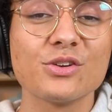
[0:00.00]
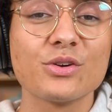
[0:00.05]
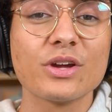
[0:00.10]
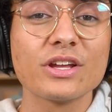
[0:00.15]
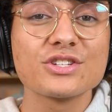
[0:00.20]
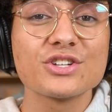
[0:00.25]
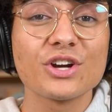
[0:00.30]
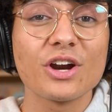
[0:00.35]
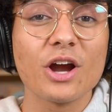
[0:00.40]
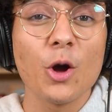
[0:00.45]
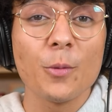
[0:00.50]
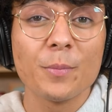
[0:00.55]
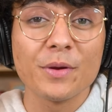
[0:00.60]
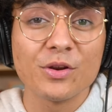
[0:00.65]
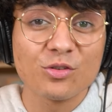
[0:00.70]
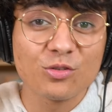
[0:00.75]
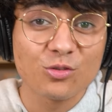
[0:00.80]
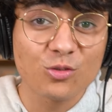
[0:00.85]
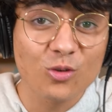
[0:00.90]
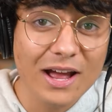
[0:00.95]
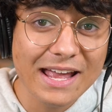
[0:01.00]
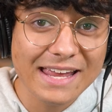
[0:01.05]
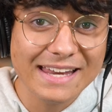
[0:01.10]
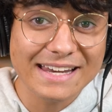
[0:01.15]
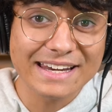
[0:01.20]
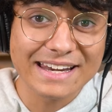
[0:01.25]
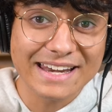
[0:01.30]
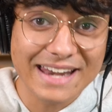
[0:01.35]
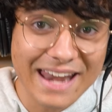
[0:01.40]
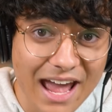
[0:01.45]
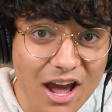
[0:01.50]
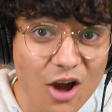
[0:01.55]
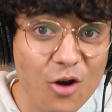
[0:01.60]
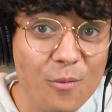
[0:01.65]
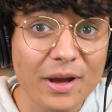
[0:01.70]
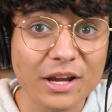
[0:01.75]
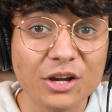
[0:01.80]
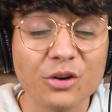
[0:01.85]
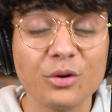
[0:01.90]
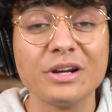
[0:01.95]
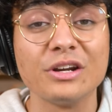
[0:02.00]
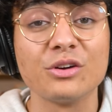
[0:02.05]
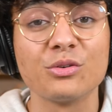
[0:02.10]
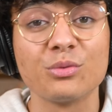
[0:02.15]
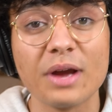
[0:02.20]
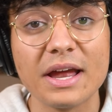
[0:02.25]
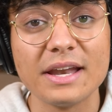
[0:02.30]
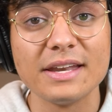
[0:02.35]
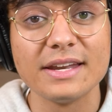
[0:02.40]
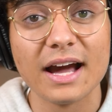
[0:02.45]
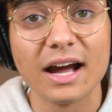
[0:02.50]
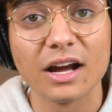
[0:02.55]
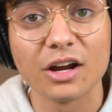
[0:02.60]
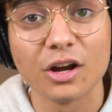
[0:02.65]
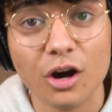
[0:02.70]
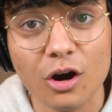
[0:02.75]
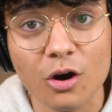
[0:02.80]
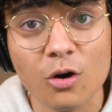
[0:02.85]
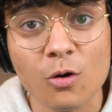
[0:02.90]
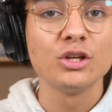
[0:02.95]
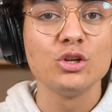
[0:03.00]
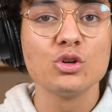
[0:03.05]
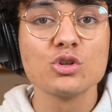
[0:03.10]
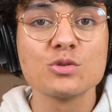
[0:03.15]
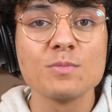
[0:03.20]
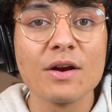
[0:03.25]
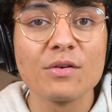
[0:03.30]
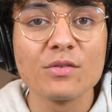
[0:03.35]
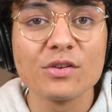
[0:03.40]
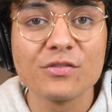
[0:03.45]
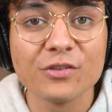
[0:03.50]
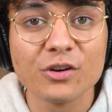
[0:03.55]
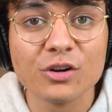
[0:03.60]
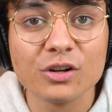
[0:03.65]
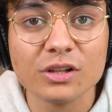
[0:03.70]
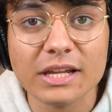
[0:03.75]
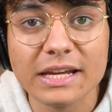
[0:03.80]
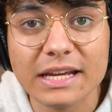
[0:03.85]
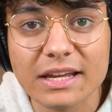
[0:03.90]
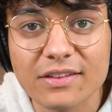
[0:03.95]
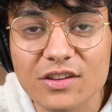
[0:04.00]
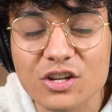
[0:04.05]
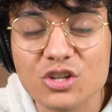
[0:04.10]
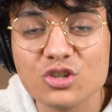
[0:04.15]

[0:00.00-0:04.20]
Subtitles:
You can start helping right now by going to ren.co. Use my referral link in the